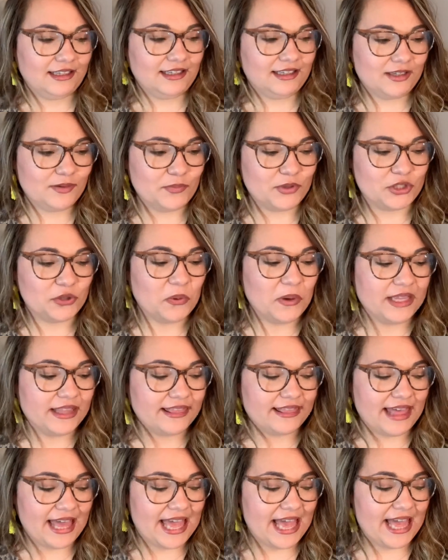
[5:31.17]
between
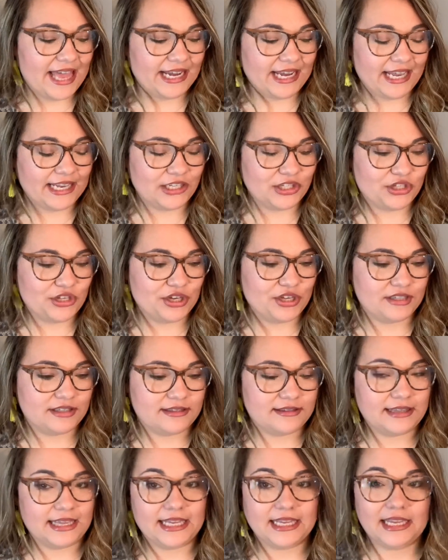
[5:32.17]
that and just
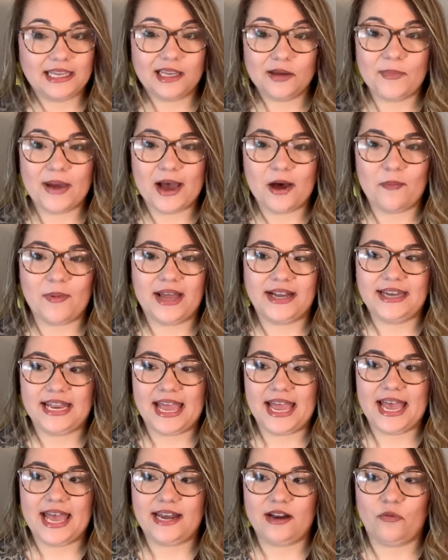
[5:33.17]
thinking about my
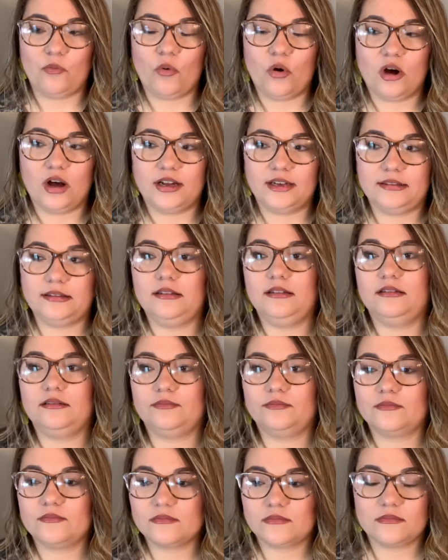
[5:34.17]
dad and what,
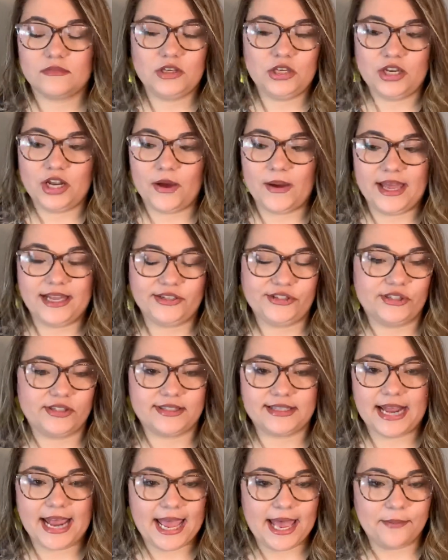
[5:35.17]
you know, had just
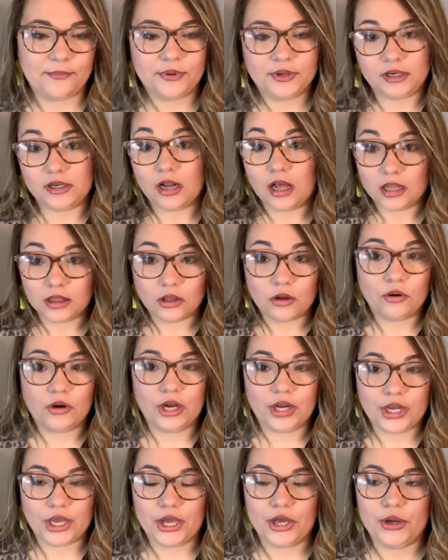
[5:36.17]
happened not long
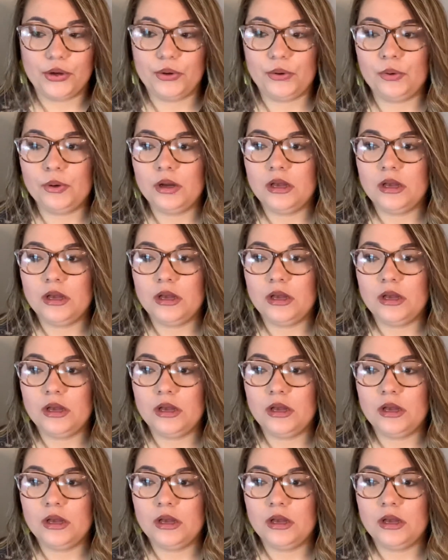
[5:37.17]
ago,